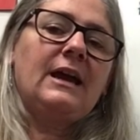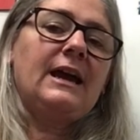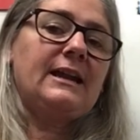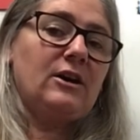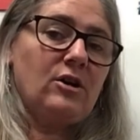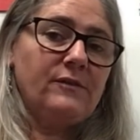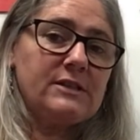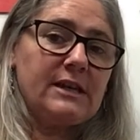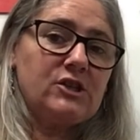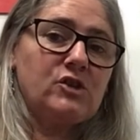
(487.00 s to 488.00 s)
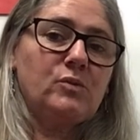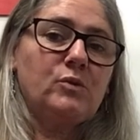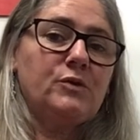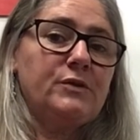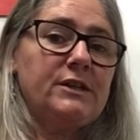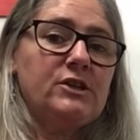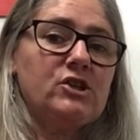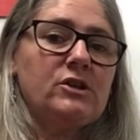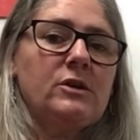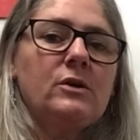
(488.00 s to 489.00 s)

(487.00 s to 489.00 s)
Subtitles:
And our conversation will finish